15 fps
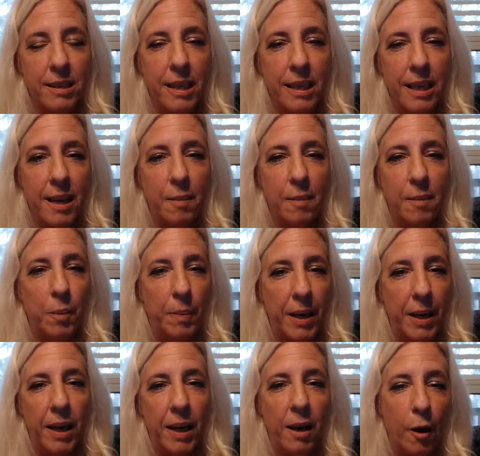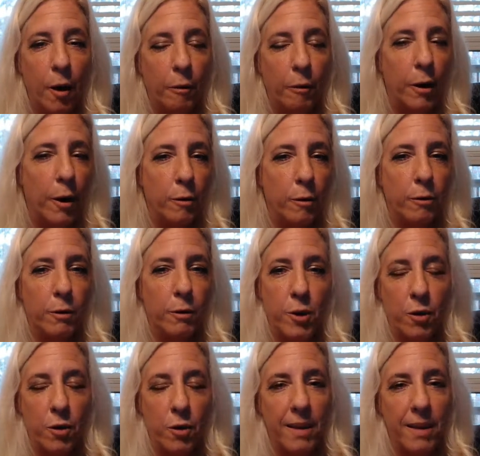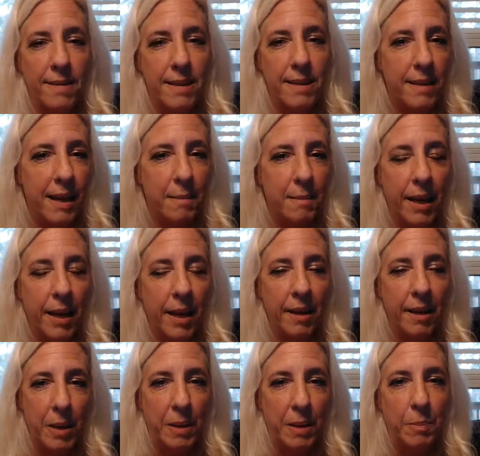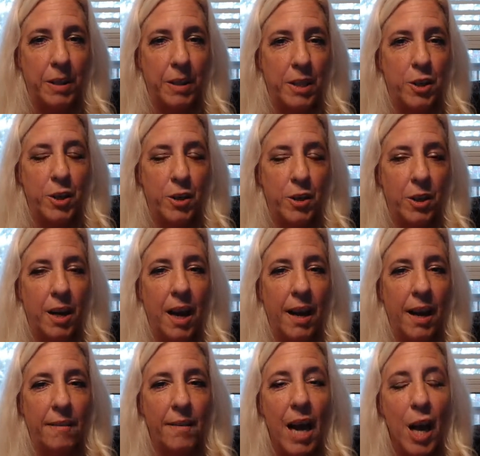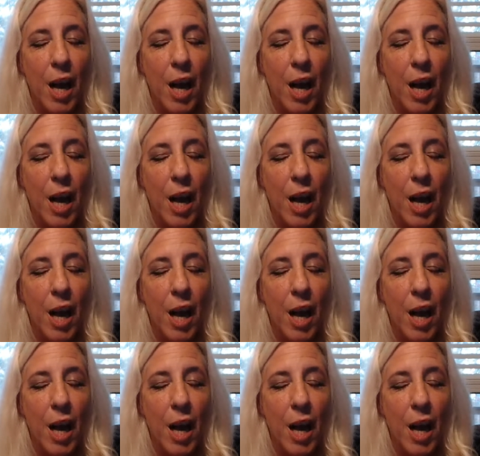that keep repeating over and over and drawing the same negative people into your life.